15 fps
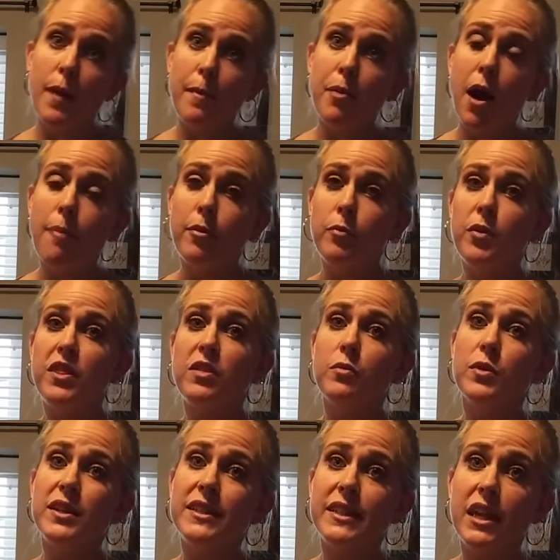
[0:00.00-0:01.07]
you my problem with the
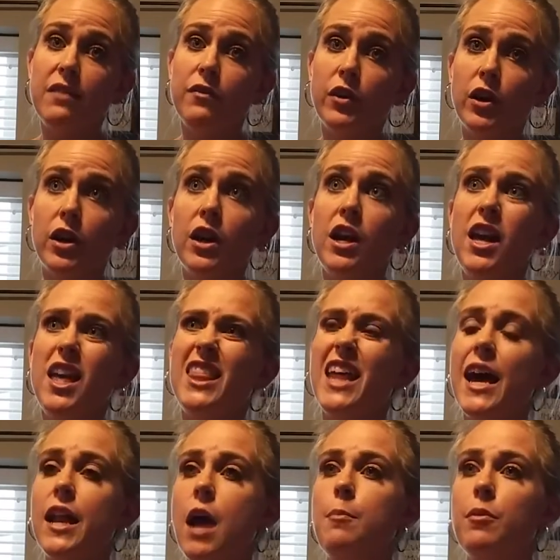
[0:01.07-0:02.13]
receiver,
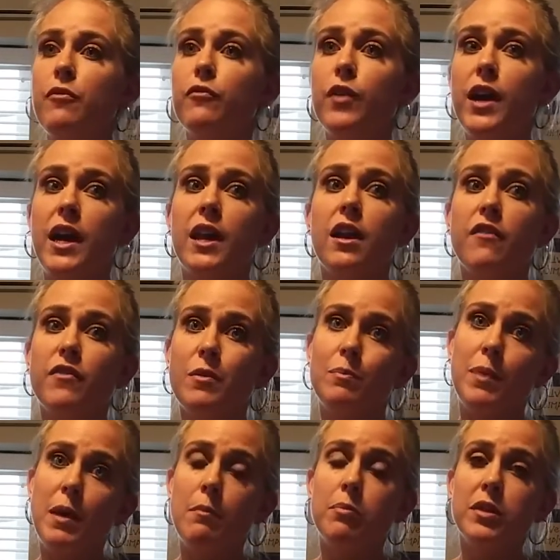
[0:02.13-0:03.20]
that I'm afraid of it
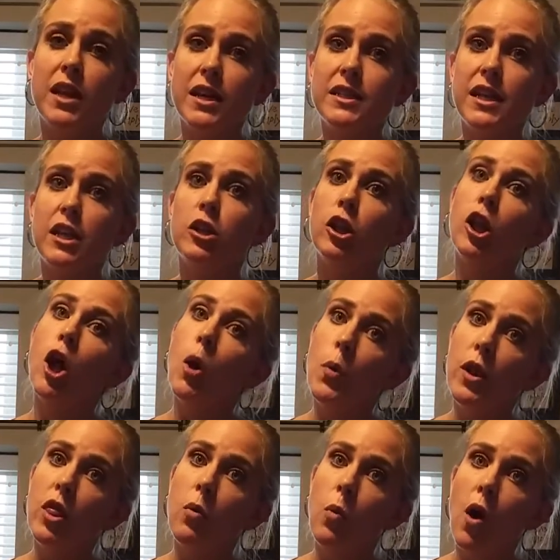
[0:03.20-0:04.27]
being plugged in low
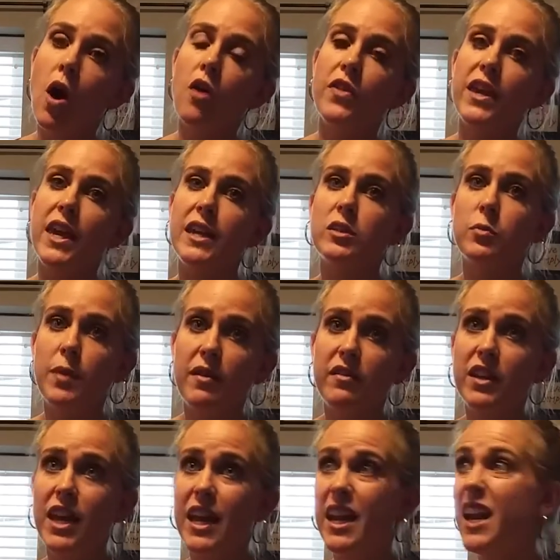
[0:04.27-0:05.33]
in the wall, that kids will be able
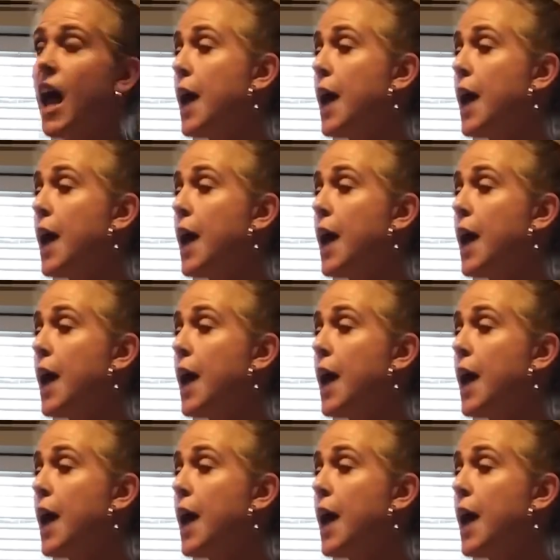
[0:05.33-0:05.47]
to get it.